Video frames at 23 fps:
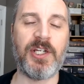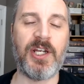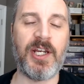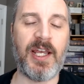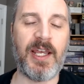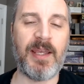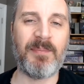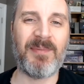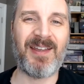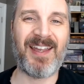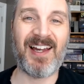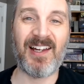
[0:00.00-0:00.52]
and
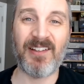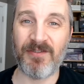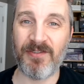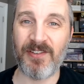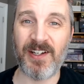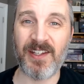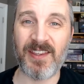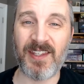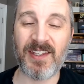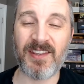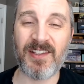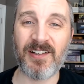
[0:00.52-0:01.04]
I'm
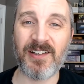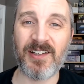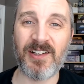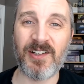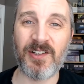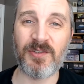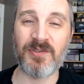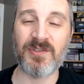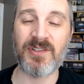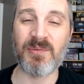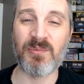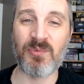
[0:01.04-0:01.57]
confident that they're going to
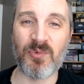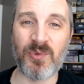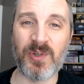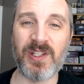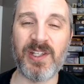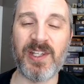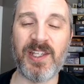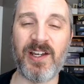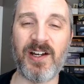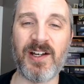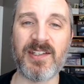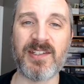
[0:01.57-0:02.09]
do some
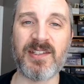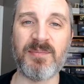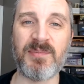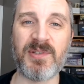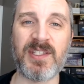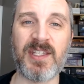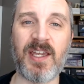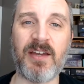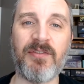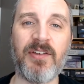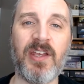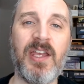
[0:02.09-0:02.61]
really awesome
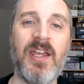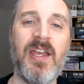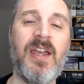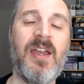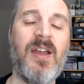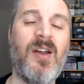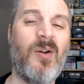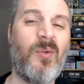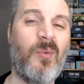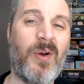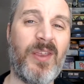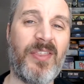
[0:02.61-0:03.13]
stuff
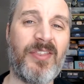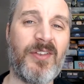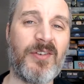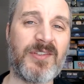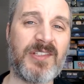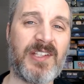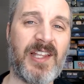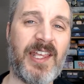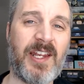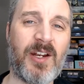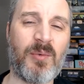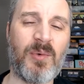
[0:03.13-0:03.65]
with those
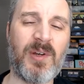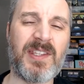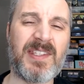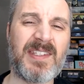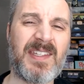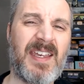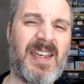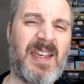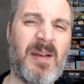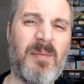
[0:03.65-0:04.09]
later ones.